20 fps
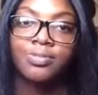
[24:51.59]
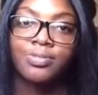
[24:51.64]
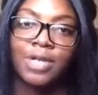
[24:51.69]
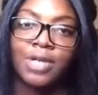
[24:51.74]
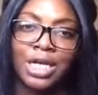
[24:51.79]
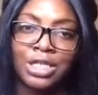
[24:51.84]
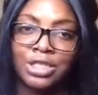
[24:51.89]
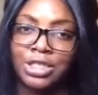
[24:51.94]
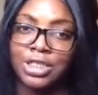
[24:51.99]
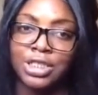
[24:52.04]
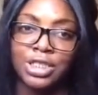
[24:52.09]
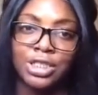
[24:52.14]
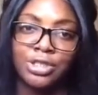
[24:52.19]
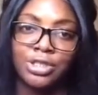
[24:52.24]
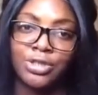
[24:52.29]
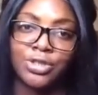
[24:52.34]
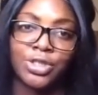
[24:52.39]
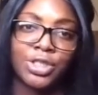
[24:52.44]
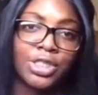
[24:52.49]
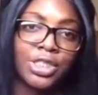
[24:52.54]
I'll just send
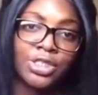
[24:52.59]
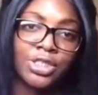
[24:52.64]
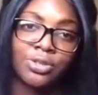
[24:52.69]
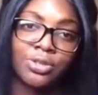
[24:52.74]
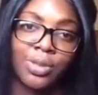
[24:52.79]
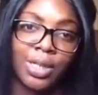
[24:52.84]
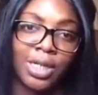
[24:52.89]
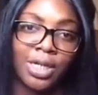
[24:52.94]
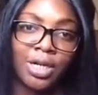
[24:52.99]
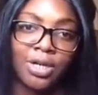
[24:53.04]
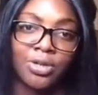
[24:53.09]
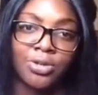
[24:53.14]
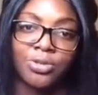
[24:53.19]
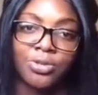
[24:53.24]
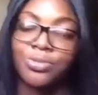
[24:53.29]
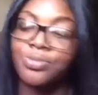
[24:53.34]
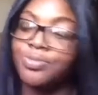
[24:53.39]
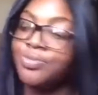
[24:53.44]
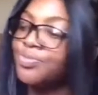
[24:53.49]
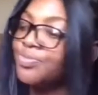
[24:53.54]
you the link to my Yahoo,
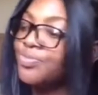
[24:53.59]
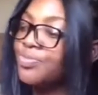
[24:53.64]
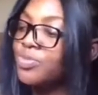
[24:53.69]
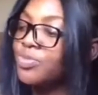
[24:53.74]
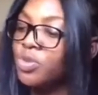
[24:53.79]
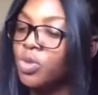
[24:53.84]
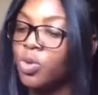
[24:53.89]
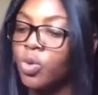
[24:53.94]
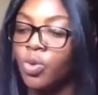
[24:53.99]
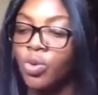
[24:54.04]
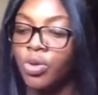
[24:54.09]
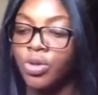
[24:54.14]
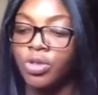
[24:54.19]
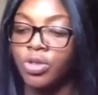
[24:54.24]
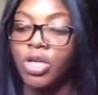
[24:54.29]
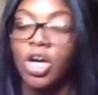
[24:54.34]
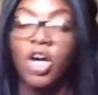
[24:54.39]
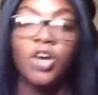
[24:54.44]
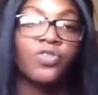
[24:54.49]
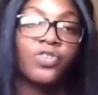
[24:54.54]
or
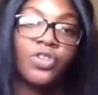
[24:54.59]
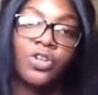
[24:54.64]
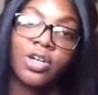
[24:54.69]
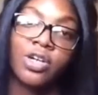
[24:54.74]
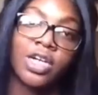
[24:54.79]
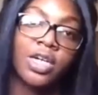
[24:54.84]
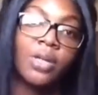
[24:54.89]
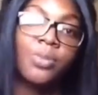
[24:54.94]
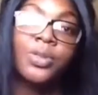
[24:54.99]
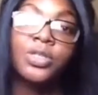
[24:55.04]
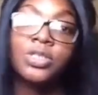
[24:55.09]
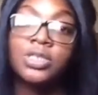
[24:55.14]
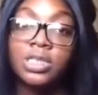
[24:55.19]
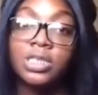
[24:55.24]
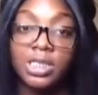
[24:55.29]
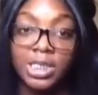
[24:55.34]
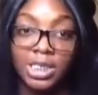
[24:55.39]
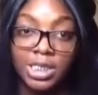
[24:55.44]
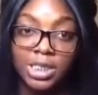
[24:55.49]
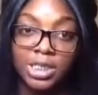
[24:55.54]
I'll figure out how to post a
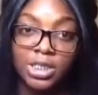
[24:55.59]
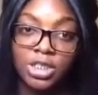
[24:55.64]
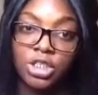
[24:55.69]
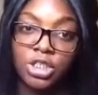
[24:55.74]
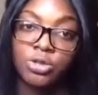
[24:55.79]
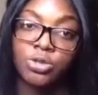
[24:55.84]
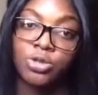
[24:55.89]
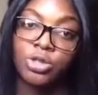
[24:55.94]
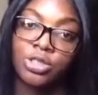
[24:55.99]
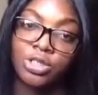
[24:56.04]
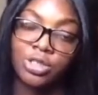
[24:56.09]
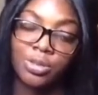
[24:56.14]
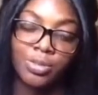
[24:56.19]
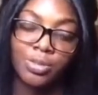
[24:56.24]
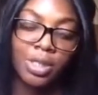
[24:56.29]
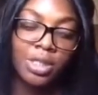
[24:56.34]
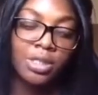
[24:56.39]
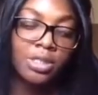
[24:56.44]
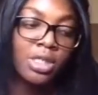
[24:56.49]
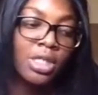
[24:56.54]
link in the description box.